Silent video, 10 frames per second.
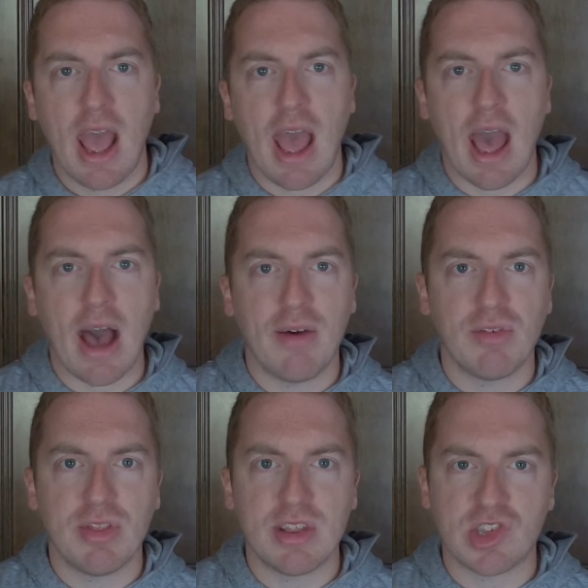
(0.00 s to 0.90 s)

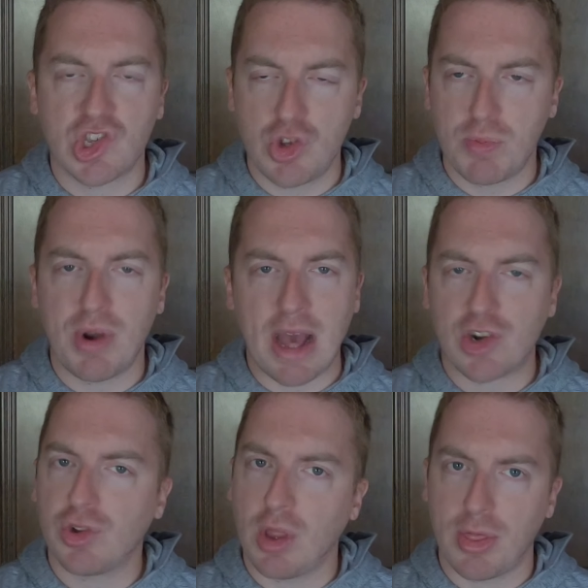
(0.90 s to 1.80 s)
have this
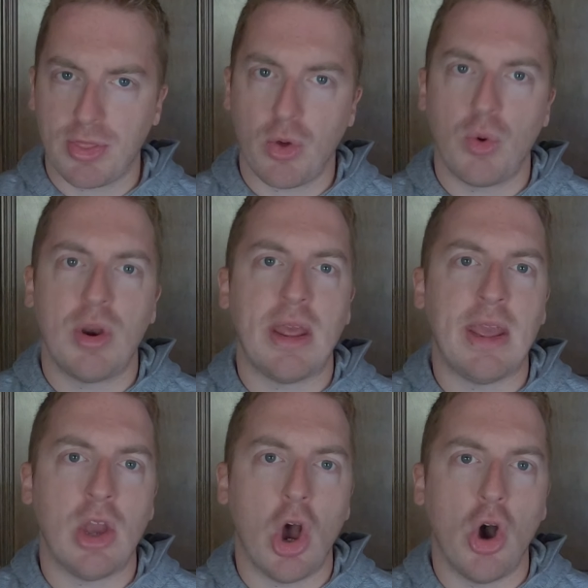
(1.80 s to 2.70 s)
supernatural
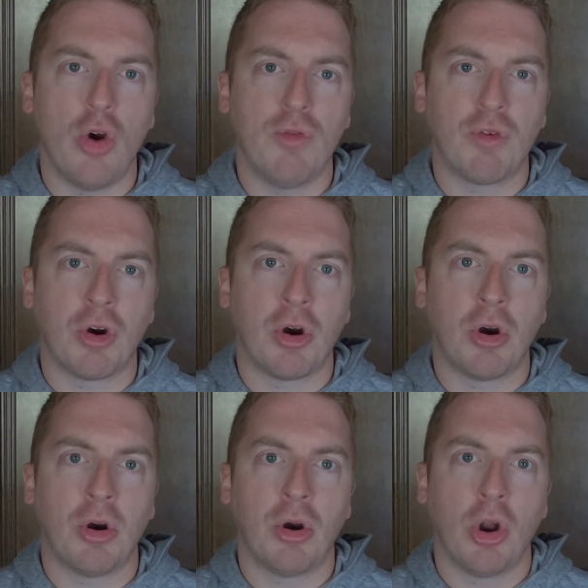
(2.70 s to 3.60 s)
authority
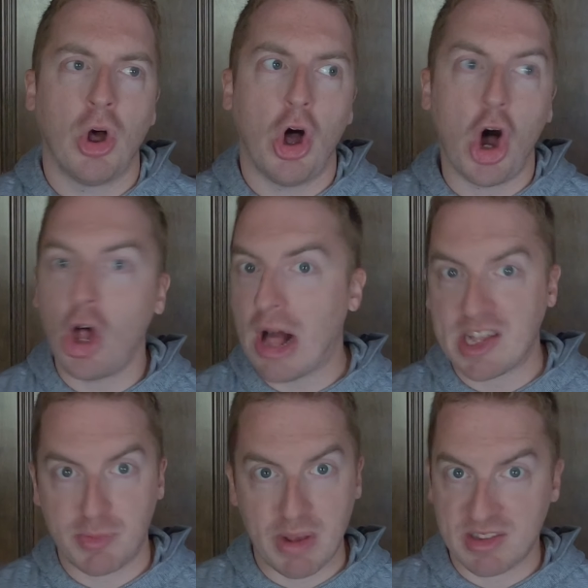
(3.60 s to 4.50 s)
over all
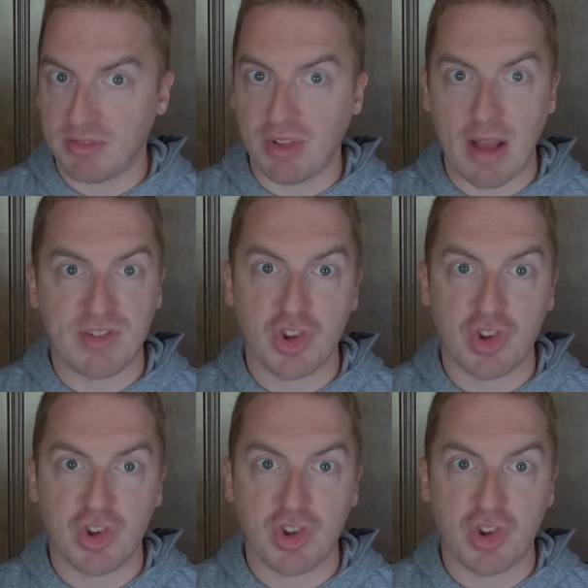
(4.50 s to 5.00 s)
aspects of life.